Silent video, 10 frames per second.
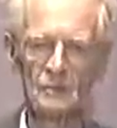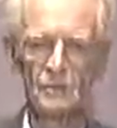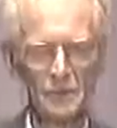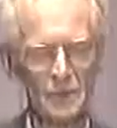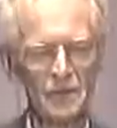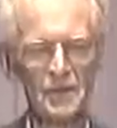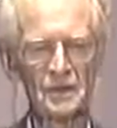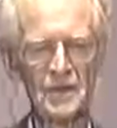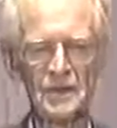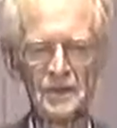probably the
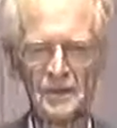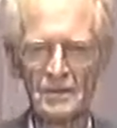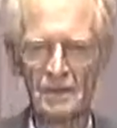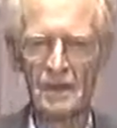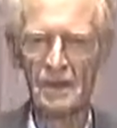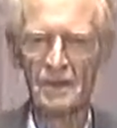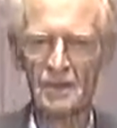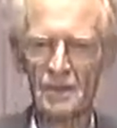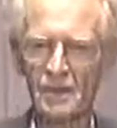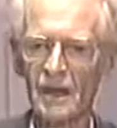greatest
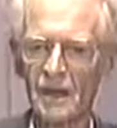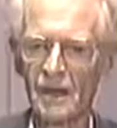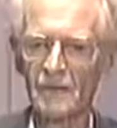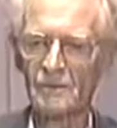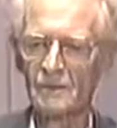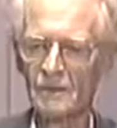honor in my life.